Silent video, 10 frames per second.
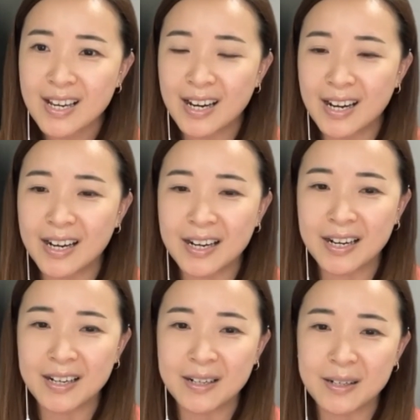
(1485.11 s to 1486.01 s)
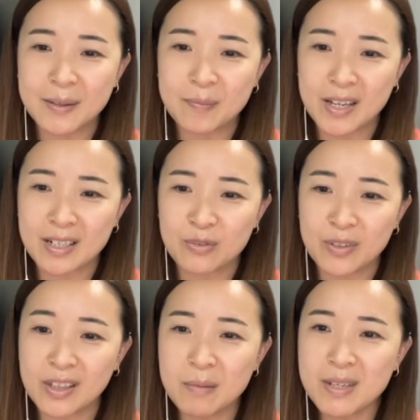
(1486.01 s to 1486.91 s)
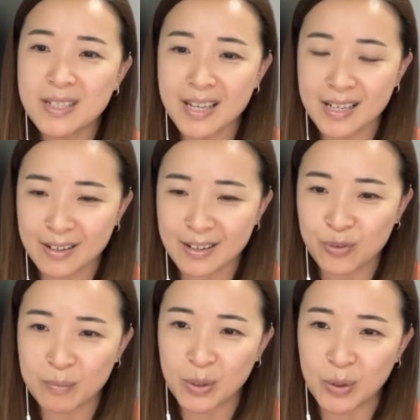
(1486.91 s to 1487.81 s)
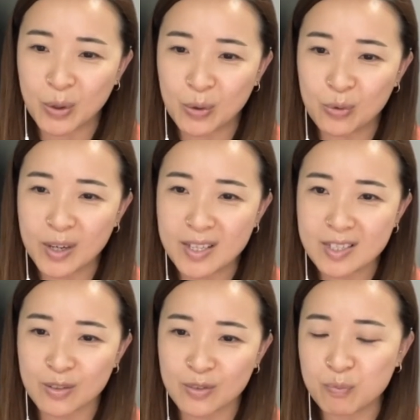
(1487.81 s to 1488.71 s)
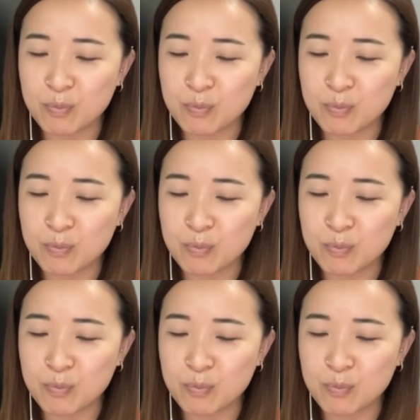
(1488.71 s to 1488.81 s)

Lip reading: kind of eliminated from the whole race of